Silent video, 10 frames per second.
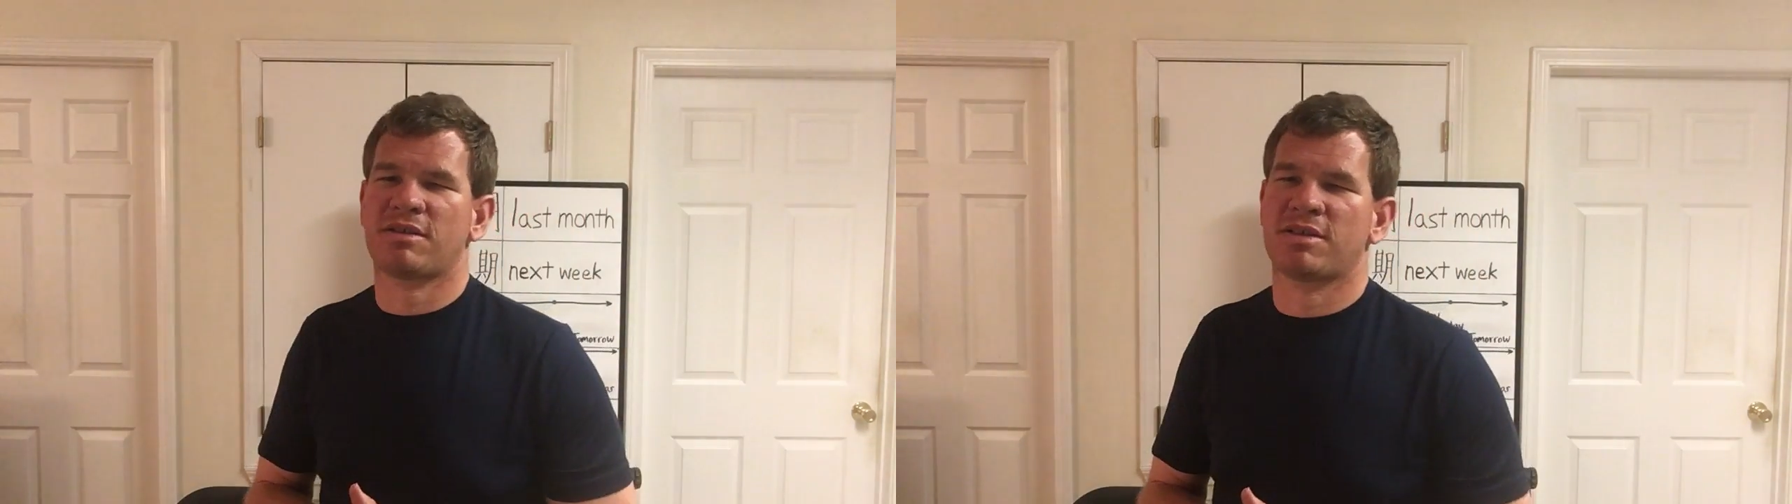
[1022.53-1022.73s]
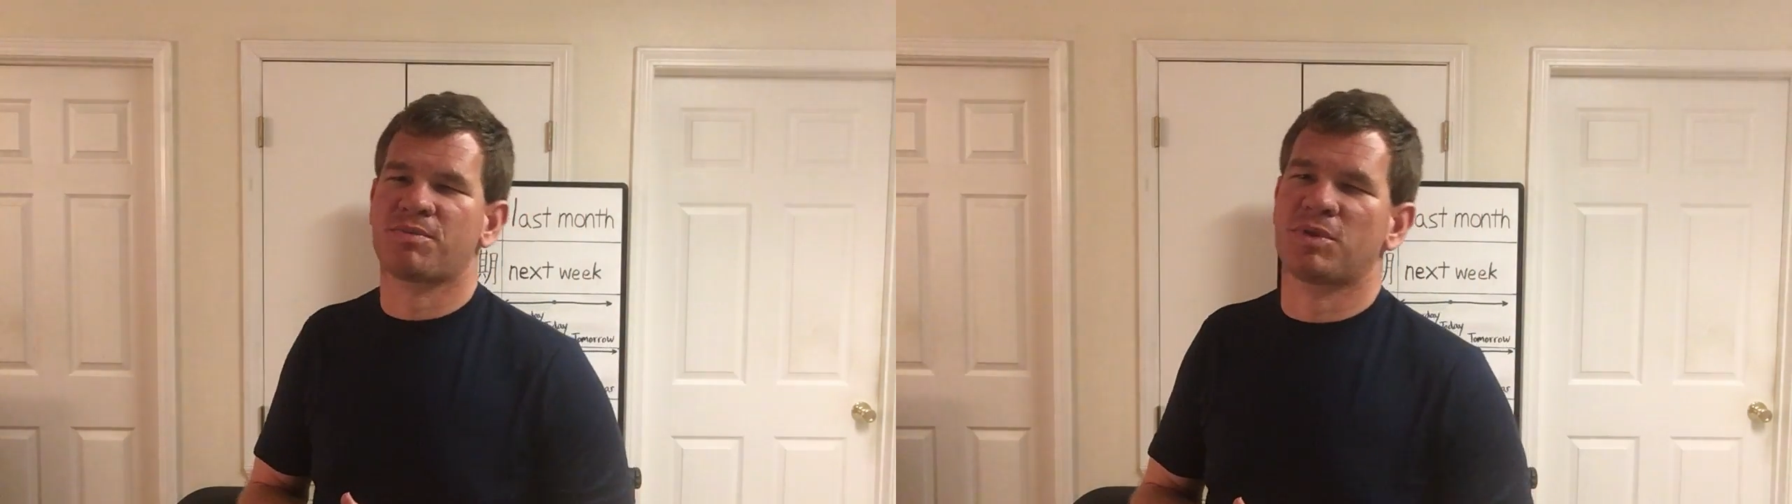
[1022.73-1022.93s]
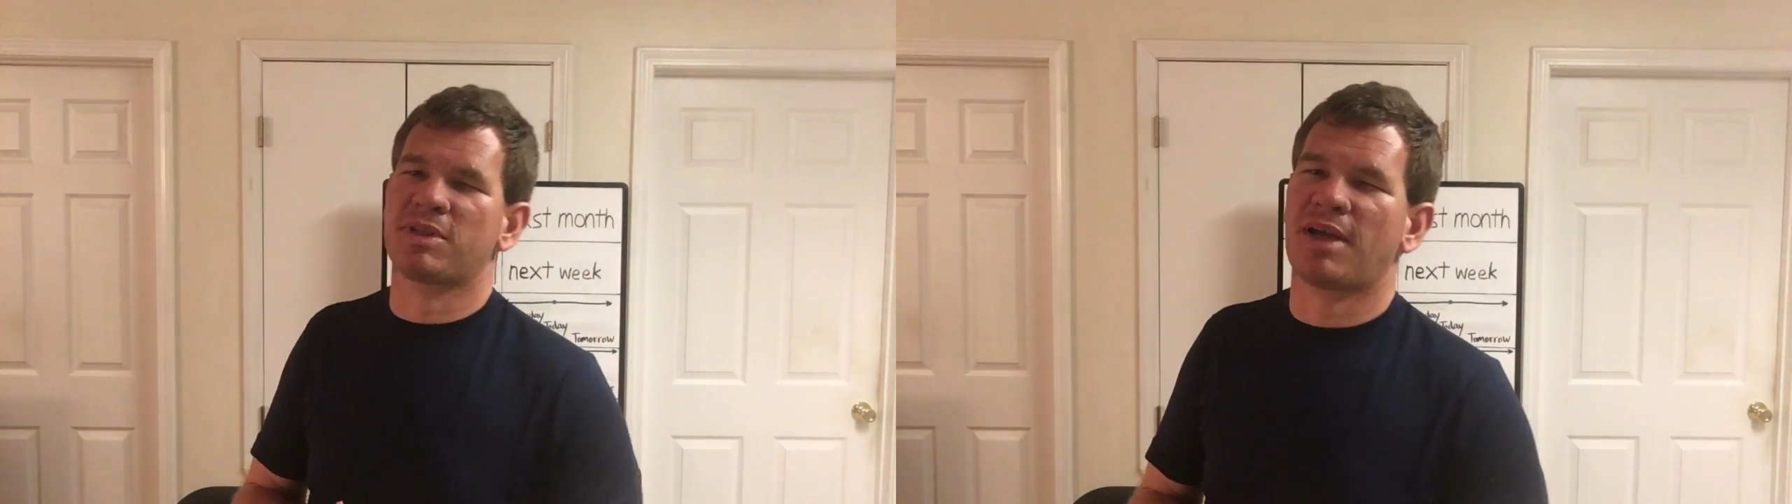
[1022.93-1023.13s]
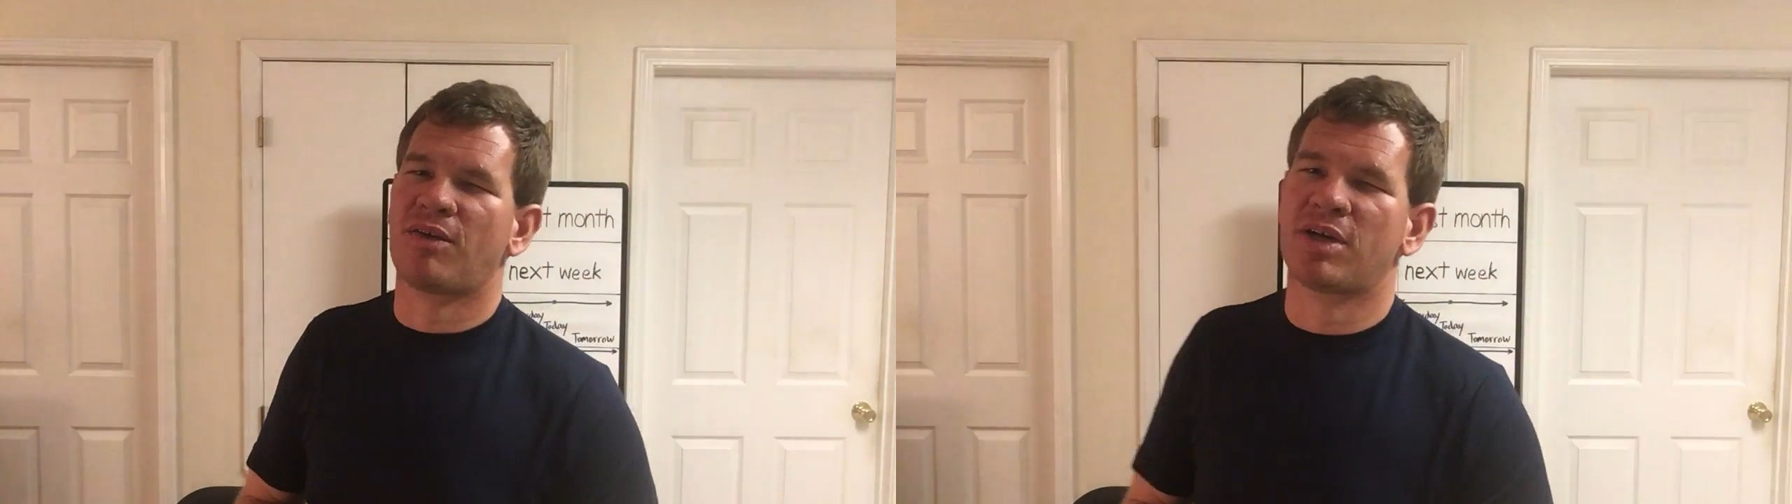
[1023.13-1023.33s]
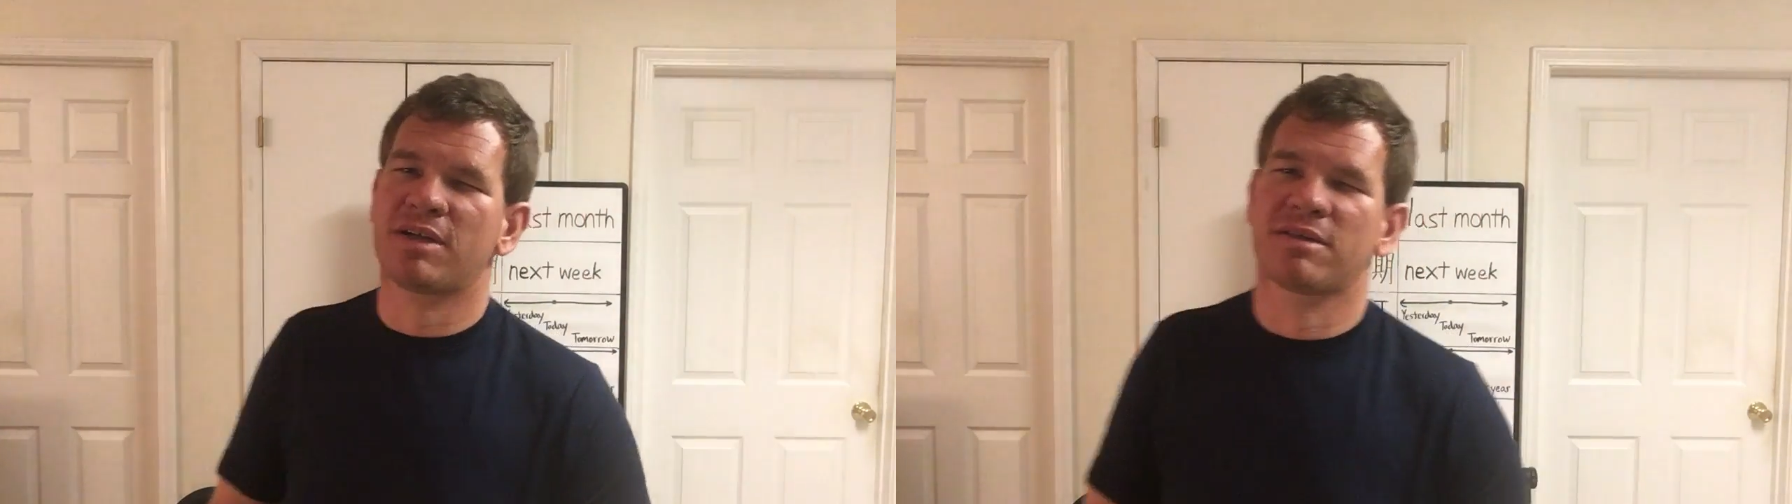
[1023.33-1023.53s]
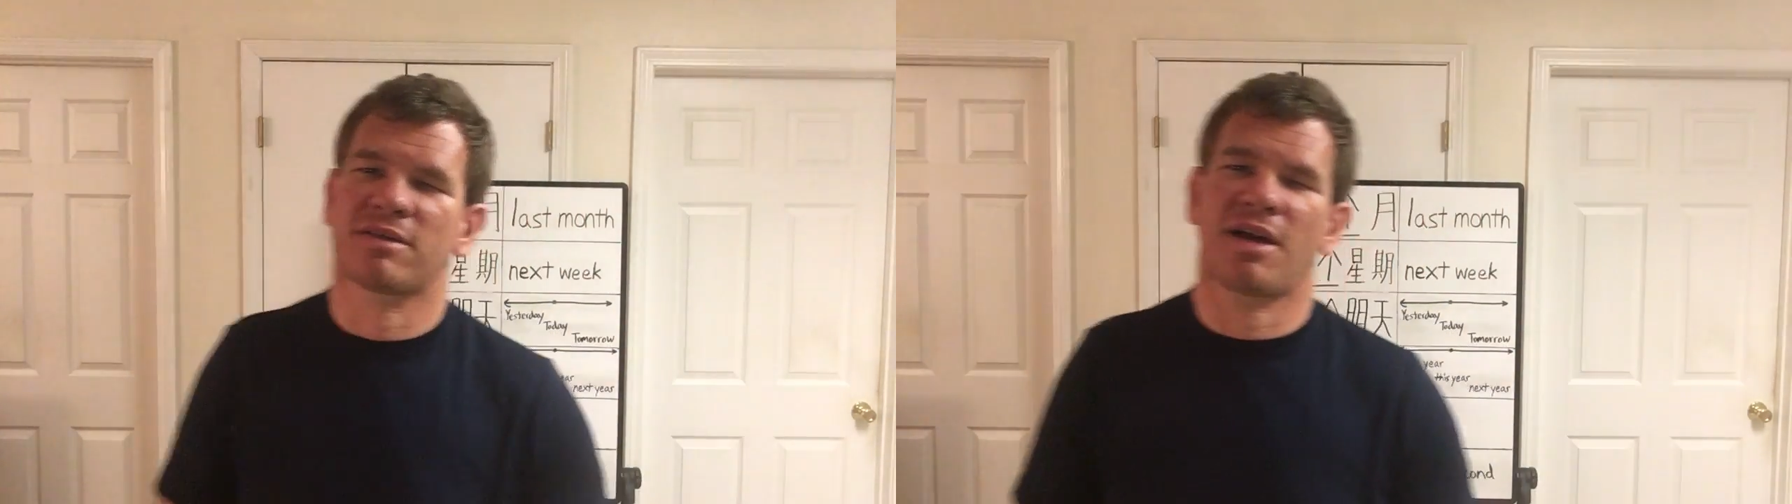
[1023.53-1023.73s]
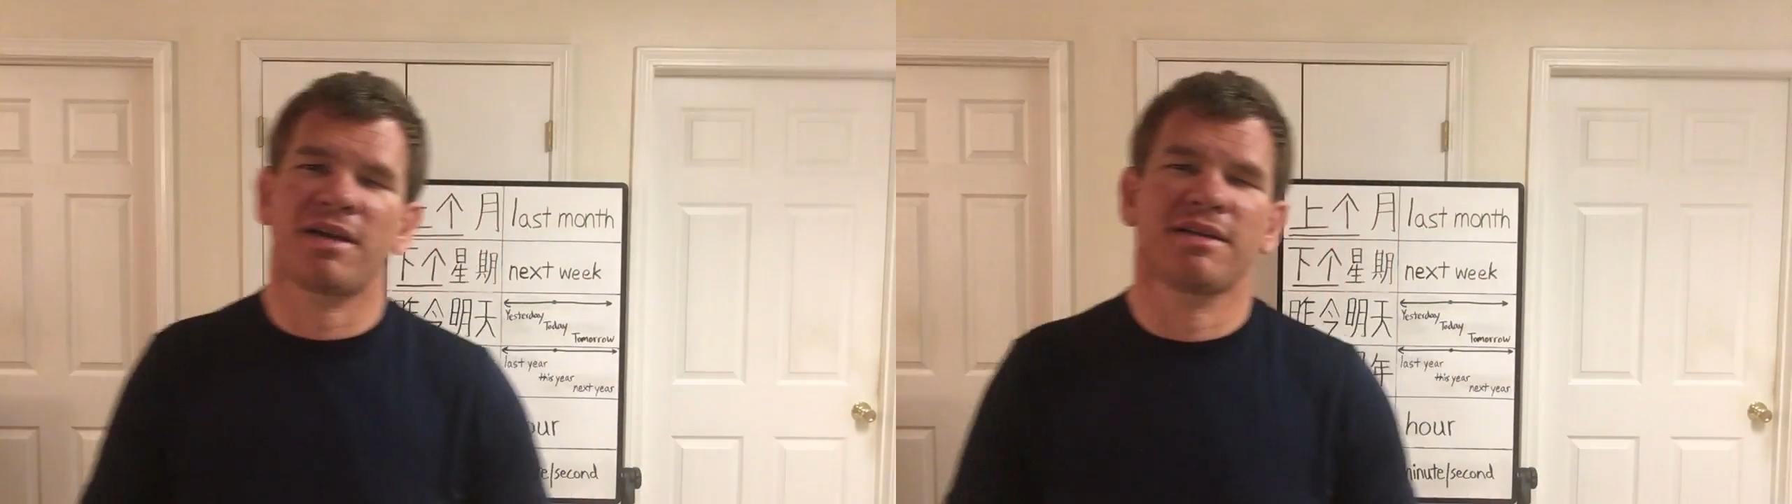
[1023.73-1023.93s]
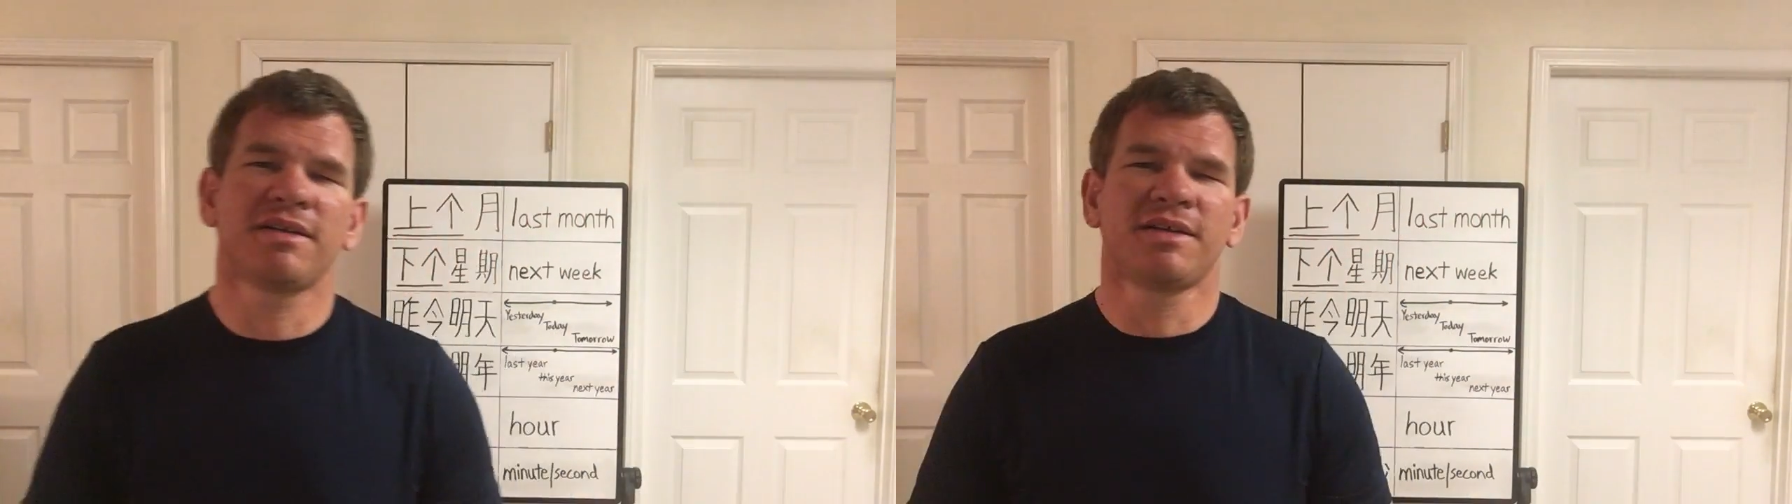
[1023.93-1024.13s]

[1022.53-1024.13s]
let's put it that way, right?